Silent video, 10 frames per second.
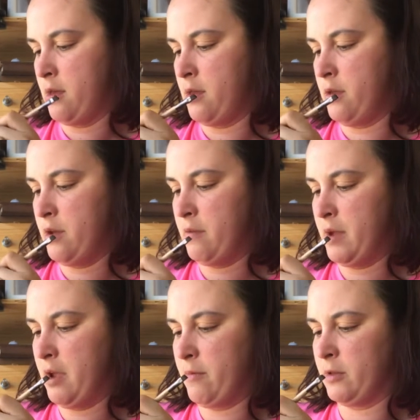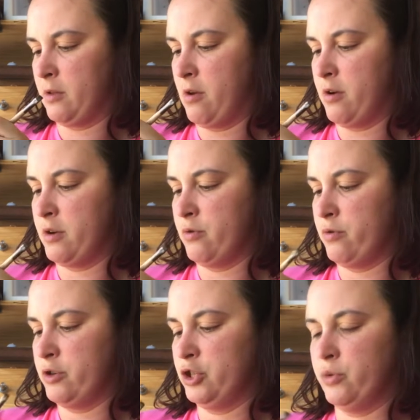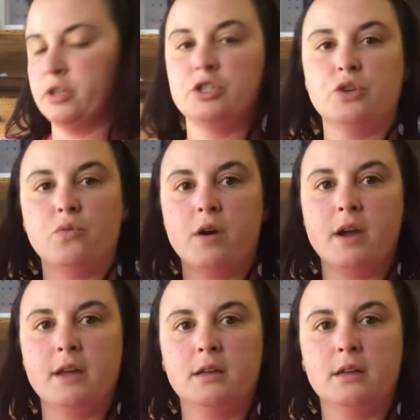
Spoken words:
You can make them as long or as short as you want.